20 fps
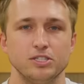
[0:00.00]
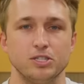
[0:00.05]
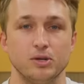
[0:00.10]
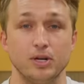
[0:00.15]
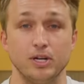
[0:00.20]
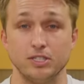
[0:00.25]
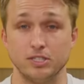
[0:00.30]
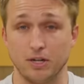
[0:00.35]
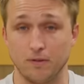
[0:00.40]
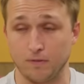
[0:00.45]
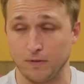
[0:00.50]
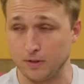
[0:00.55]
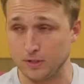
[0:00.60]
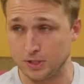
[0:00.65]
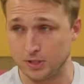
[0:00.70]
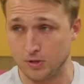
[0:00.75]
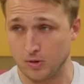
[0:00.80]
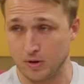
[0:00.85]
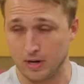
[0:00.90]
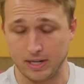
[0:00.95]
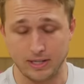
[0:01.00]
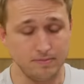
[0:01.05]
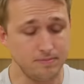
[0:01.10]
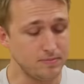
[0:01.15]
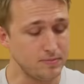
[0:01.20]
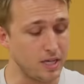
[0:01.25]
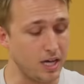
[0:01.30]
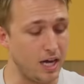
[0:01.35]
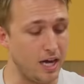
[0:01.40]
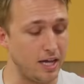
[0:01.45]
So here's our first story.
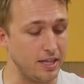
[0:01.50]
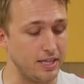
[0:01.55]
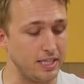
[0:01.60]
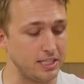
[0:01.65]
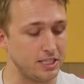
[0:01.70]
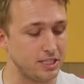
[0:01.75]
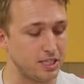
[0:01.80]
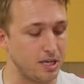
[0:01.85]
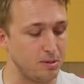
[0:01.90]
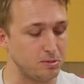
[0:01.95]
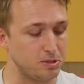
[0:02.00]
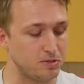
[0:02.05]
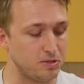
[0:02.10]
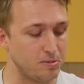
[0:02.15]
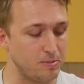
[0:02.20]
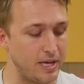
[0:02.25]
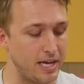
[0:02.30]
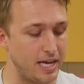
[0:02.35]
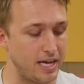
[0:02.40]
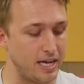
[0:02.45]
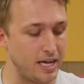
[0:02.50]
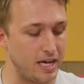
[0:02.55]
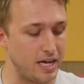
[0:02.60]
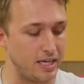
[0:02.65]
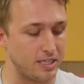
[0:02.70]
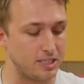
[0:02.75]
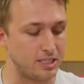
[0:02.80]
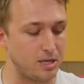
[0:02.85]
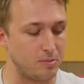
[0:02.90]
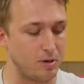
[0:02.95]
This comes from a
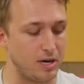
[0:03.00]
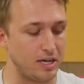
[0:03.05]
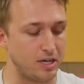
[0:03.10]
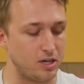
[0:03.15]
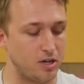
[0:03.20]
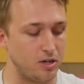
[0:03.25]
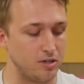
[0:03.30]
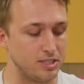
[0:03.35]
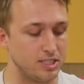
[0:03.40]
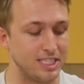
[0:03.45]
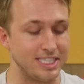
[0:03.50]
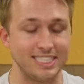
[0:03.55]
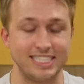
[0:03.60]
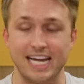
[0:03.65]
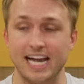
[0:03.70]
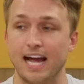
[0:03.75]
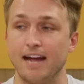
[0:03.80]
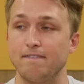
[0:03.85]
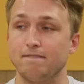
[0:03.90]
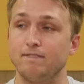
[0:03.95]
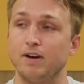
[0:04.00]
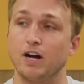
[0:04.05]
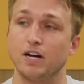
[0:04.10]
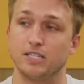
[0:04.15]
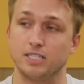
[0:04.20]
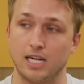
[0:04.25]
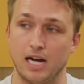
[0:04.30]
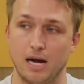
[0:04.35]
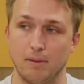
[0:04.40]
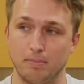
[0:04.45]
subreddit called Today I
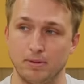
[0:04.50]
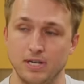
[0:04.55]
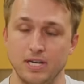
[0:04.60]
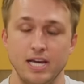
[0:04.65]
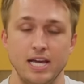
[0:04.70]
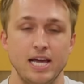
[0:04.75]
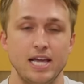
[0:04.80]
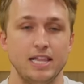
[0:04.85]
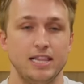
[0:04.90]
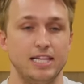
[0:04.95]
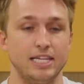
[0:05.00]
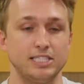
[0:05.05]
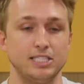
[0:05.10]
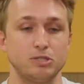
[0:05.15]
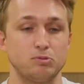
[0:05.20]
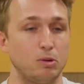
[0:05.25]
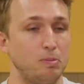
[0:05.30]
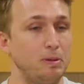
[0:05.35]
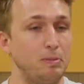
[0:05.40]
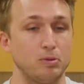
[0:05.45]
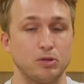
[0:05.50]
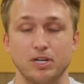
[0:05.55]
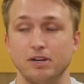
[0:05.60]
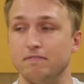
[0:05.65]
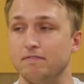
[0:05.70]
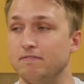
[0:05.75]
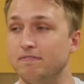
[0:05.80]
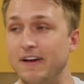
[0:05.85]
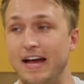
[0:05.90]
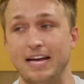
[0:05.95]
Fucked Up. This is where people
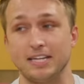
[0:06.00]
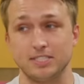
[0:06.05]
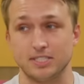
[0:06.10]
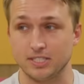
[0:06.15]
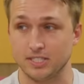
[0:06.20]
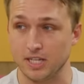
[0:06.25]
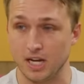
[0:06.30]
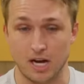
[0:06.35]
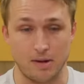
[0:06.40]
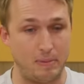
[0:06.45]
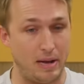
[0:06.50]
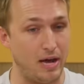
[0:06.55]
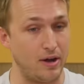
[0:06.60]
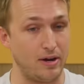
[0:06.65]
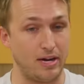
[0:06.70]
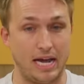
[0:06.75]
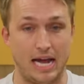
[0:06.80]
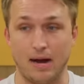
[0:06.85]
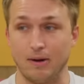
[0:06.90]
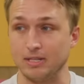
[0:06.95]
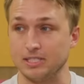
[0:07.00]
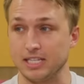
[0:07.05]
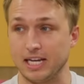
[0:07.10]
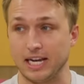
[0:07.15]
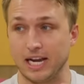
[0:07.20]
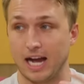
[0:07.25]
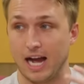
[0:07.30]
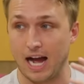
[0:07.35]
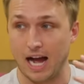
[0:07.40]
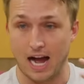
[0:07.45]
confess about how it's
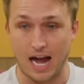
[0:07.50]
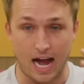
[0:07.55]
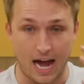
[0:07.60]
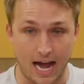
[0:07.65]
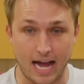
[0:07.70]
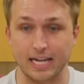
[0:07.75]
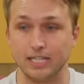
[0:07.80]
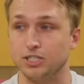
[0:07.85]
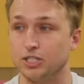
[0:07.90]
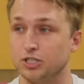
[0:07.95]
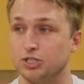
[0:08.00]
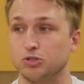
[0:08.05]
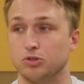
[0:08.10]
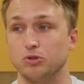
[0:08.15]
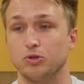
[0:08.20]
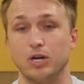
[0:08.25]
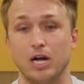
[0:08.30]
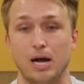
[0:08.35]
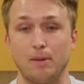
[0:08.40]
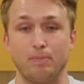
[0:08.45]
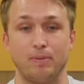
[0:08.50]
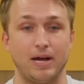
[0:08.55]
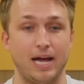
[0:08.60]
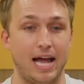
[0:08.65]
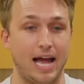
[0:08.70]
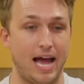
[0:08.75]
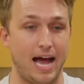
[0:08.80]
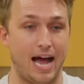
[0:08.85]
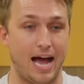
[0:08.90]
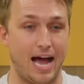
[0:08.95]
like, I just screwed up